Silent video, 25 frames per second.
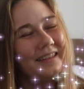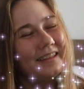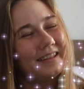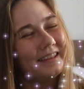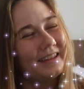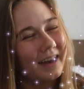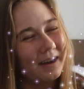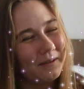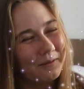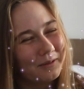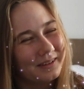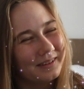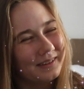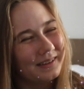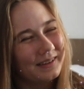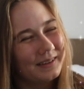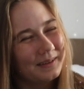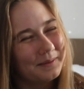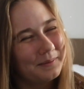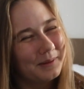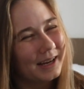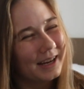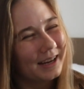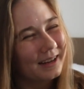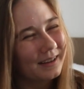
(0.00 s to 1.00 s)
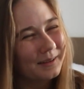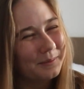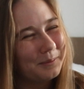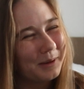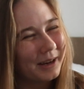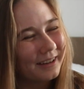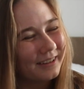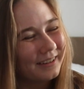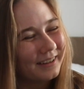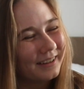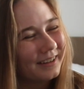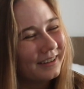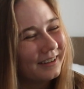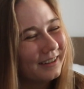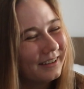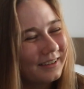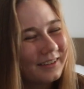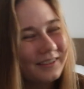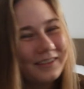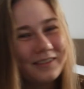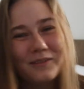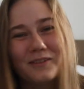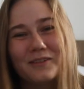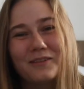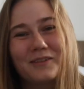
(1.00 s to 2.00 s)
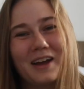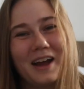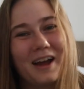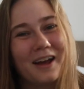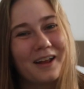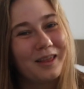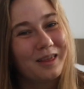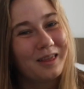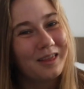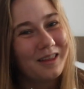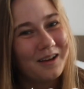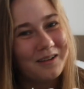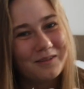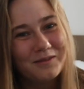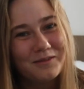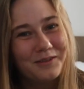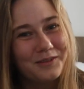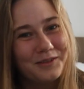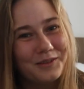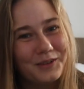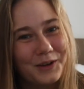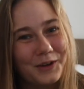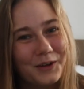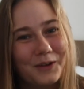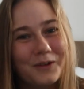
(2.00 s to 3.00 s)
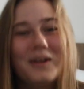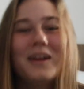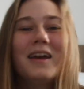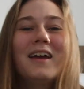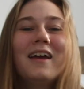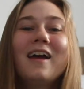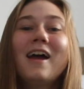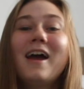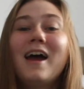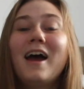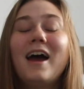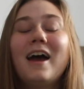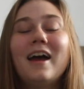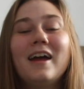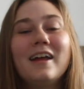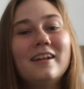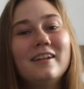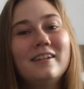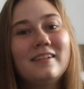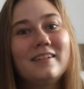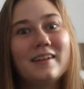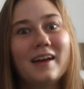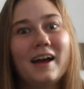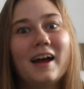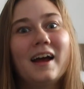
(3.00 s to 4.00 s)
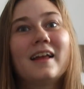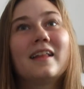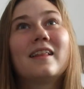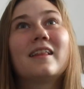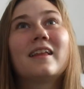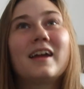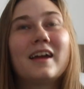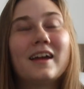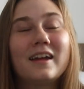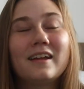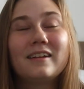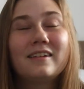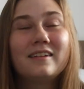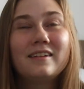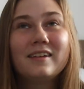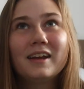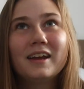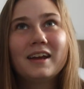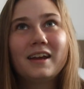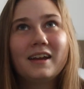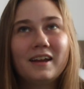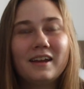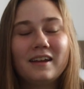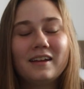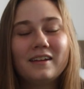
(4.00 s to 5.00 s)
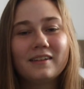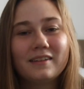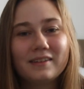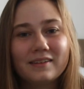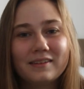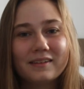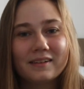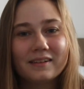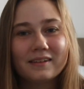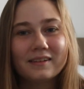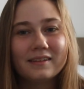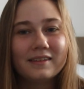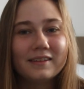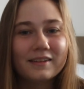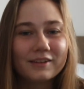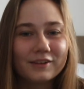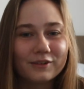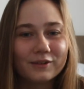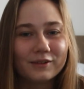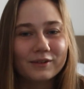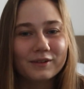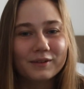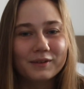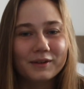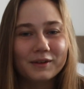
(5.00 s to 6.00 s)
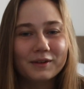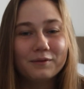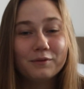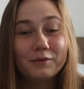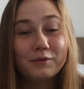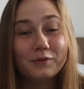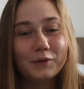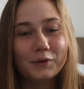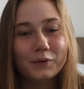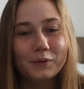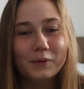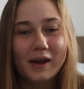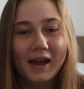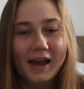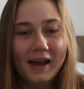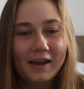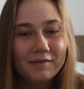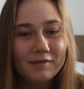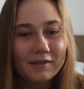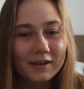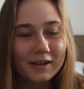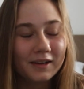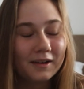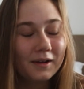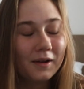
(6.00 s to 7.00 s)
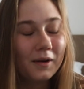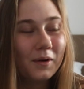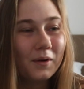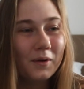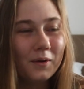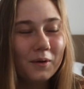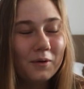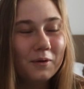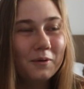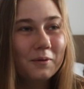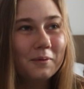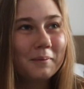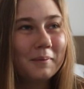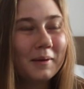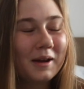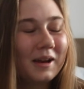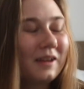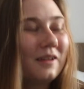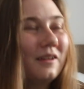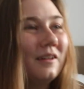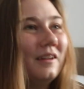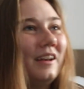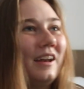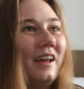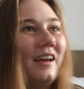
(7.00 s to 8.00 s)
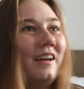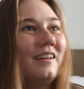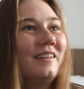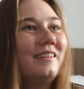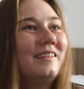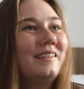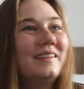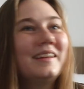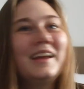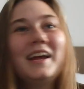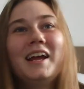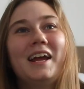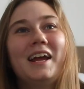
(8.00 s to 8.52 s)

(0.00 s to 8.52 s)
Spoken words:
That was to be expected. I love food, and Thailand is literally food heaven. Oh my goodness.